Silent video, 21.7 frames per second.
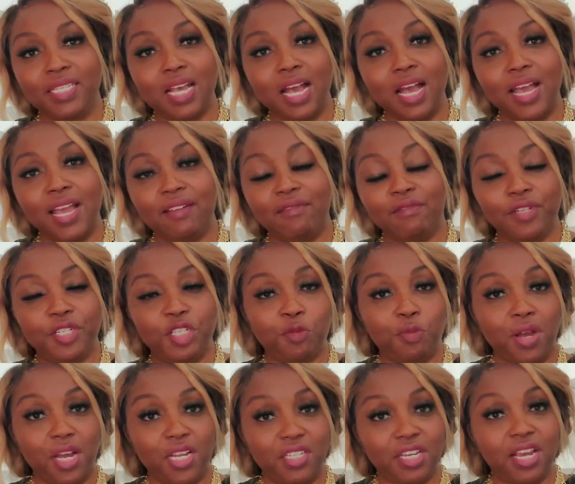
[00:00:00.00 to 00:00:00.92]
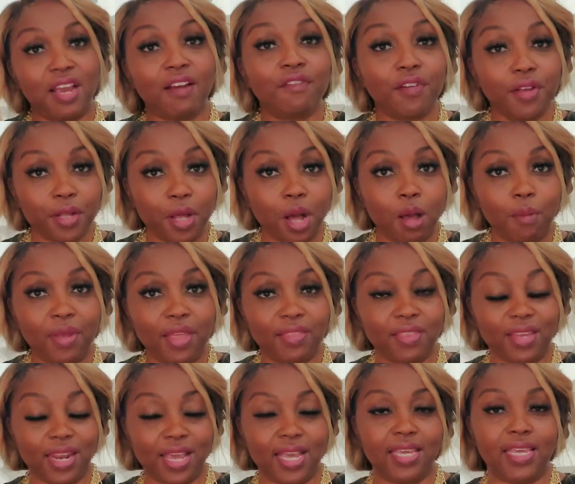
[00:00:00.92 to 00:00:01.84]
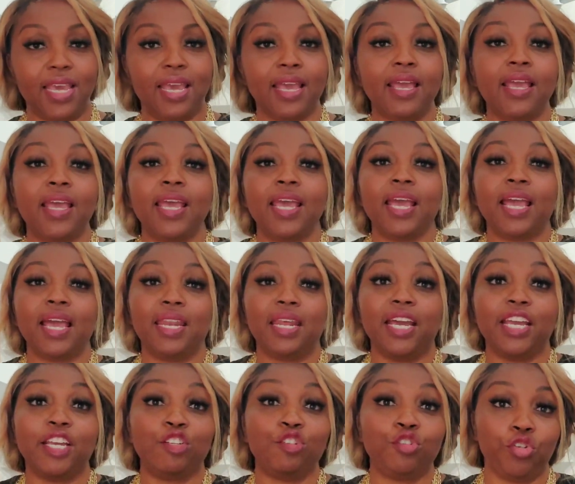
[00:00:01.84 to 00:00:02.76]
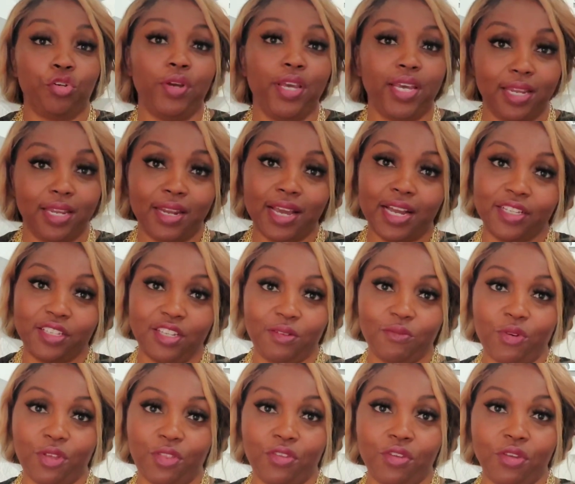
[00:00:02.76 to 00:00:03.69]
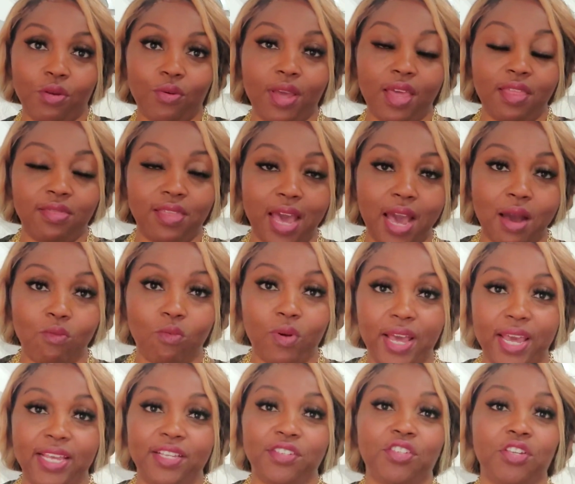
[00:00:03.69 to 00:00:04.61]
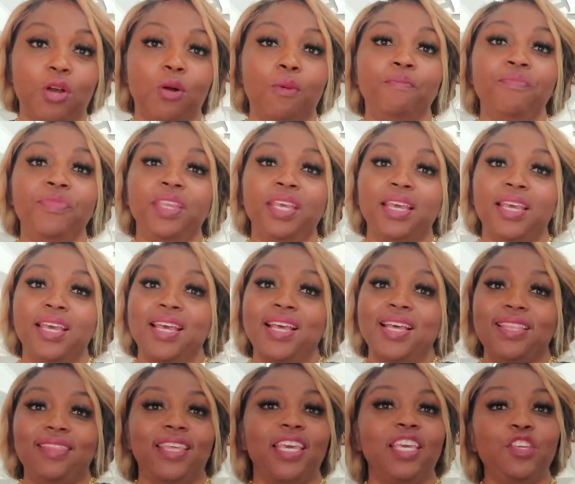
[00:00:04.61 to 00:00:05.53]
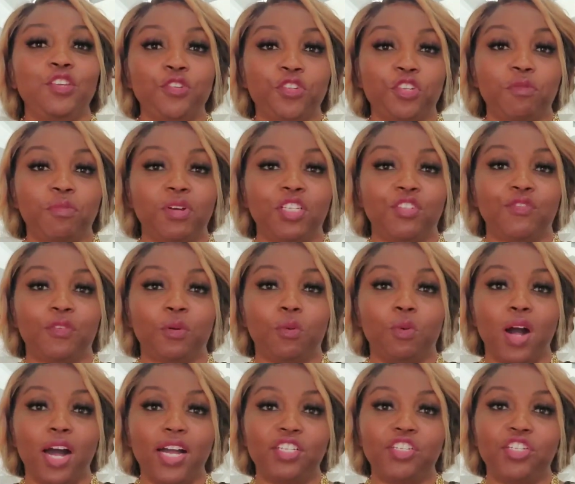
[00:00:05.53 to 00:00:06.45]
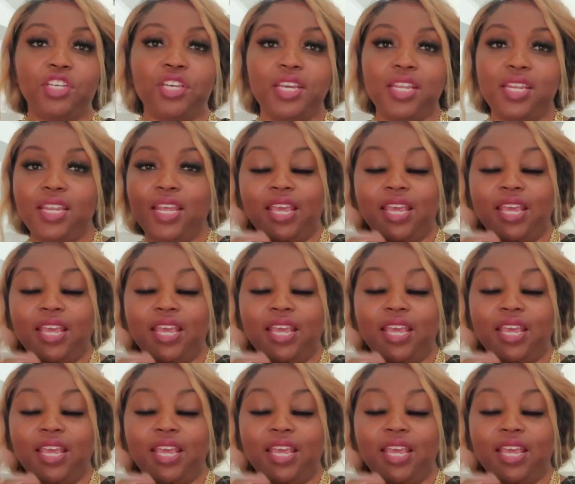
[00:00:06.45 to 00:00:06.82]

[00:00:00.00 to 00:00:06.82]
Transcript: I respond to every comment that I get and I enjoy connecting with you in that way. So Thank you so much for watching.